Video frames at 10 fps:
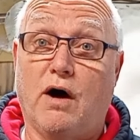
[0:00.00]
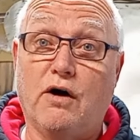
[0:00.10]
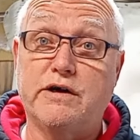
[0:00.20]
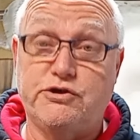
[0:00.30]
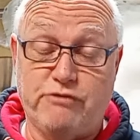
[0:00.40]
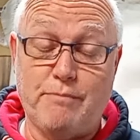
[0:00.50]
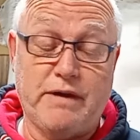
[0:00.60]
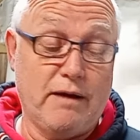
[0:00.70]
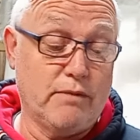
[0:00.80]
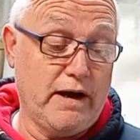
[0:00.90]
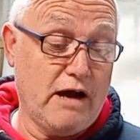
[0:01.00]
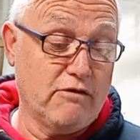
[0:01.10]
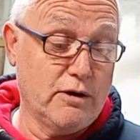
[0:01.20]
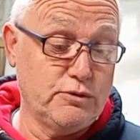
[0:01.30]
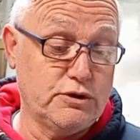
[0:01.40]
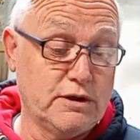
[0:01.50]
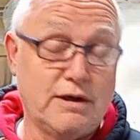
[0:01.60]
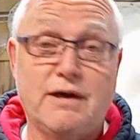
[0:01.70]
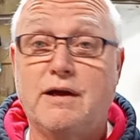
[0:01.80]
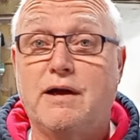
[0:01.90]
I trim down my arrows,
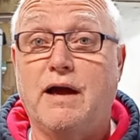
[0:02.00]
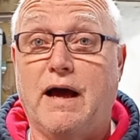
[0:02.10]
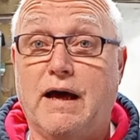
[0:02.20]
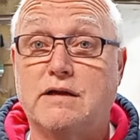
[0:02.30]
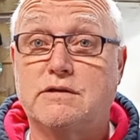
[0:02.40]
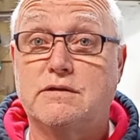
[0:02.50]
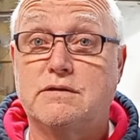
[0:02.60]
and